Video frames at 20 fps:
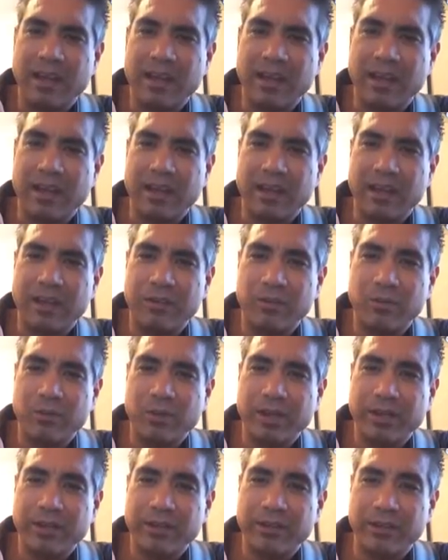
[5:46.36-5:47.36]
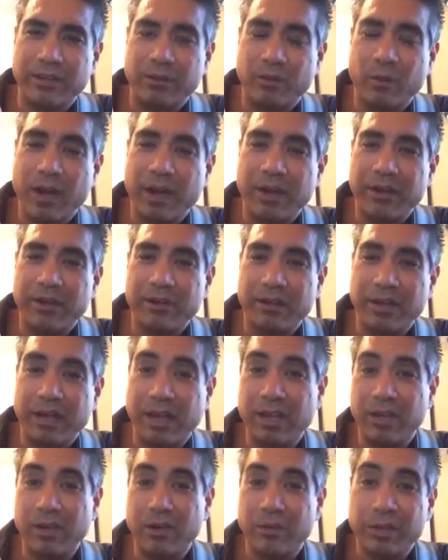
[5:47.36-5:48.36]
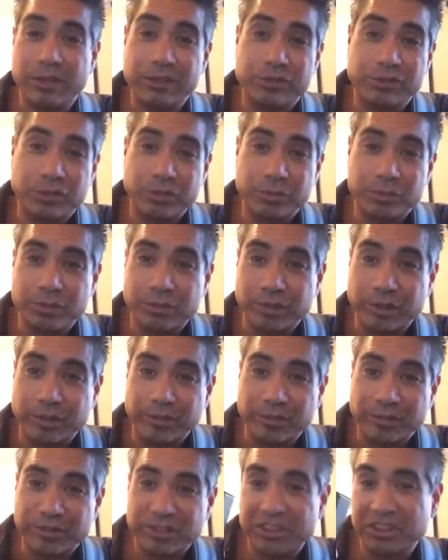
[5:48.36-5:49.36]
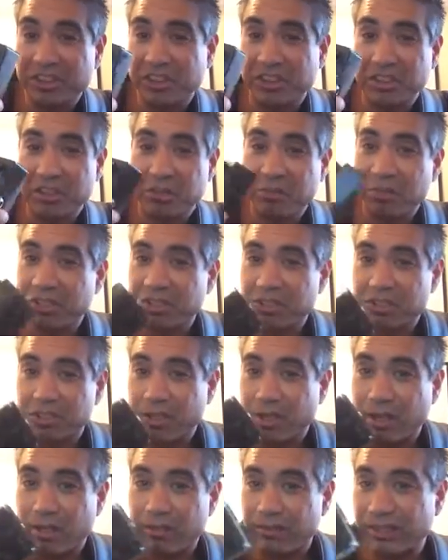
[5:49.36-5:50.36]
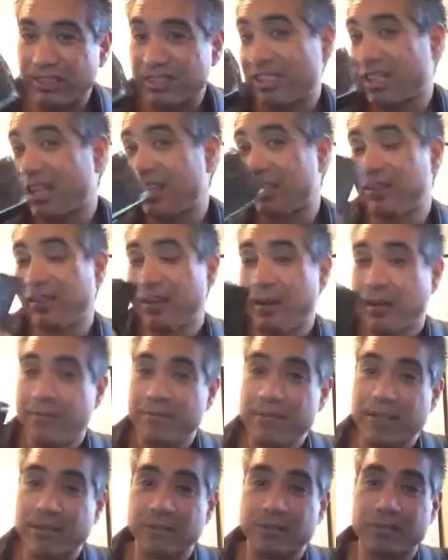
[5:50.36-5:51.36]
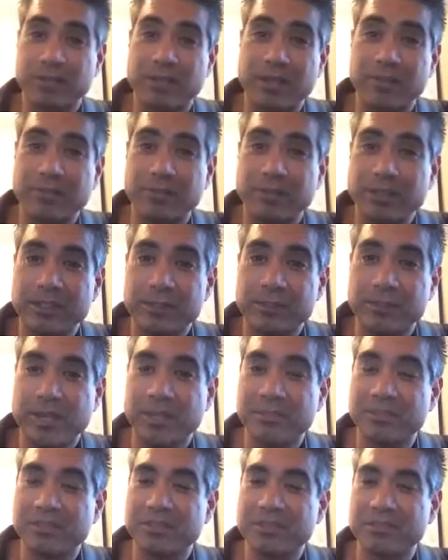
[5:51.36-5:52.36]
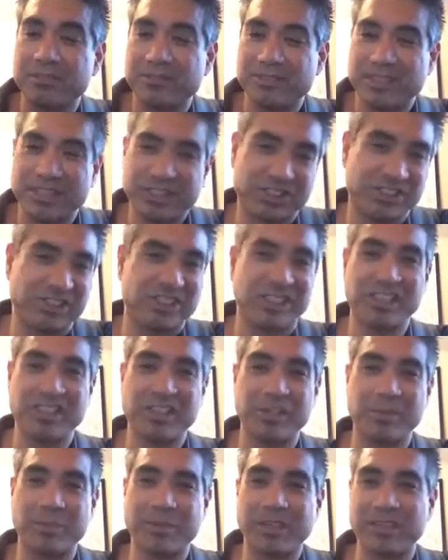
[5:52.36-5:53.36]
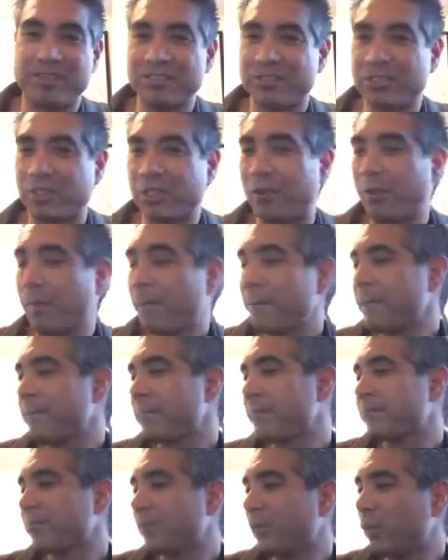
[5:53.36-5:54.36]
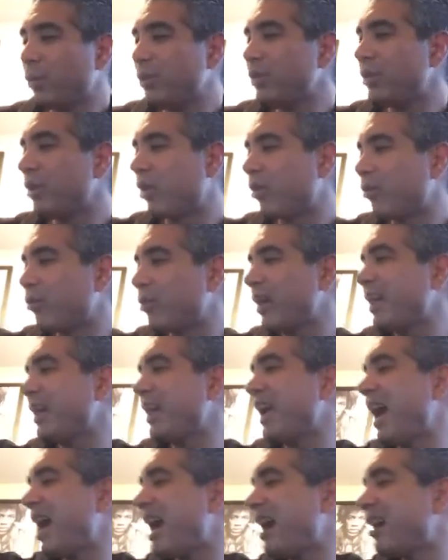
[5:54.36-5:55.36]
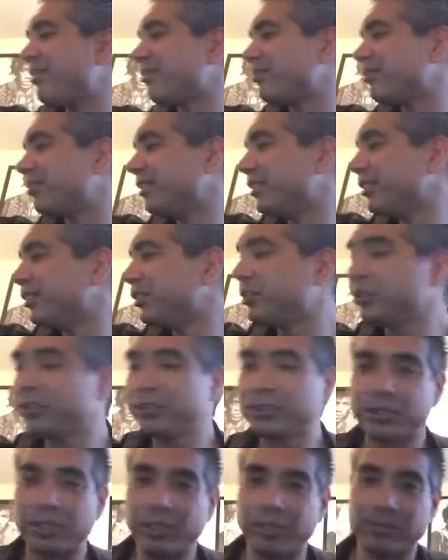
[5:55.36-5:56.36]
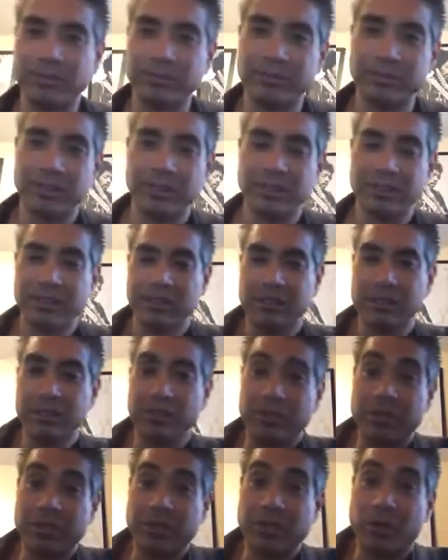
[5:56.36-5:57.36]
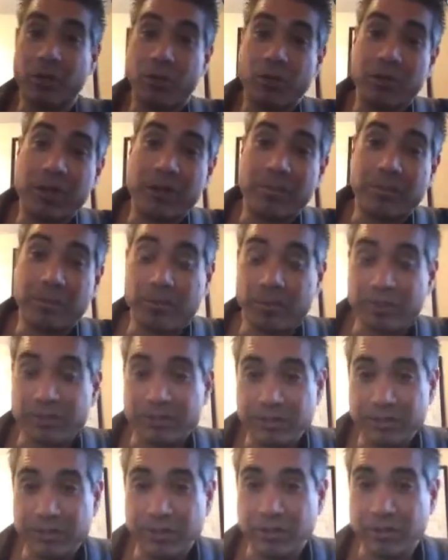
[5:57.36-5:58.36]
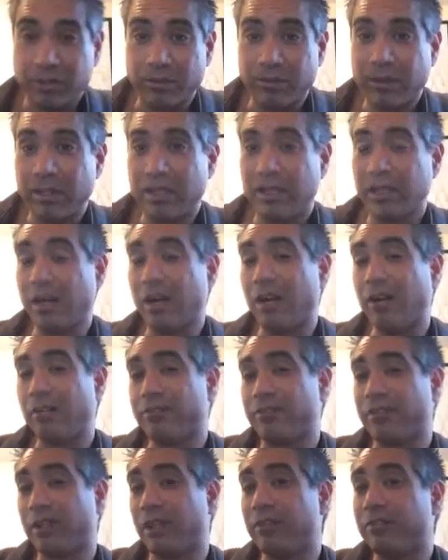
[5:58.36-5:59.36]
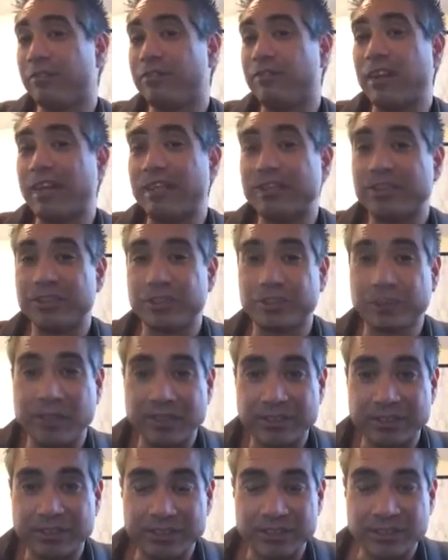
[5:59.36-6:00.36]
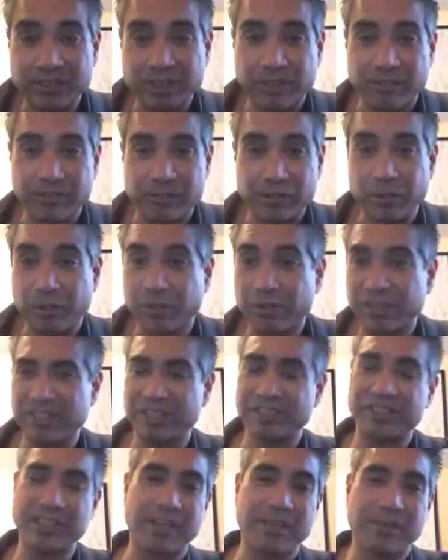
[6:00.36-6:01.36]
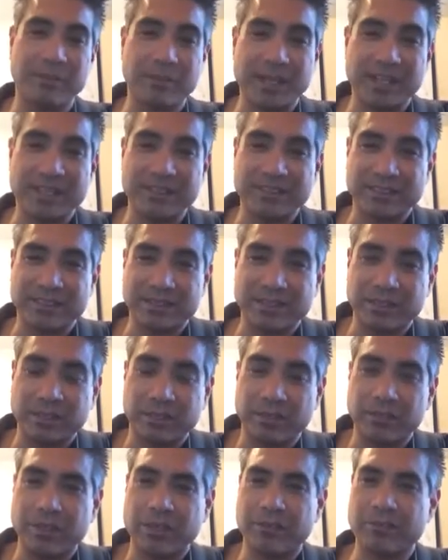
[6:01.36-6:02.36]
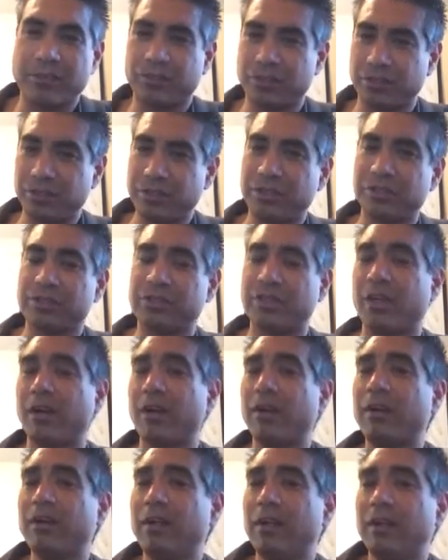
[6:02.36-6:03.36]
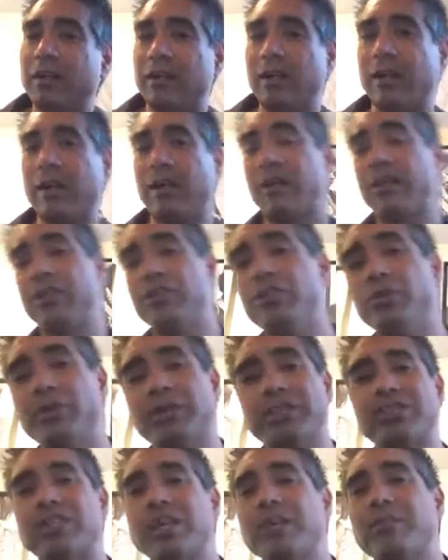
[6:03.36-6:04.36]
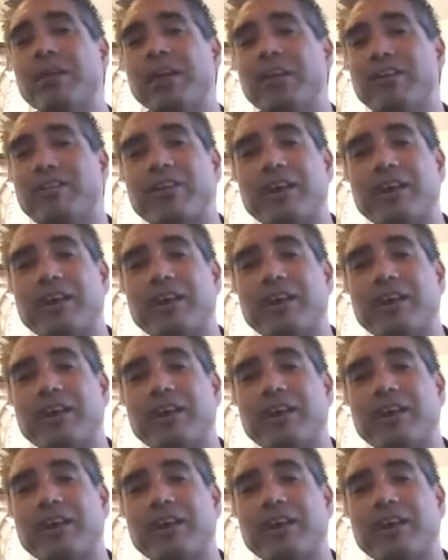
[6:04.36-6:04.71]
hand-wired 808 tube screamer. Just a little bit of salt. It's not a... You ever tried one of these babies? It's just a little bit. So when you already have good tone, you don't need a whole lot more, you know, of fancy smancy stuff. You already sound amazing. You know, you have a good guitar, USA made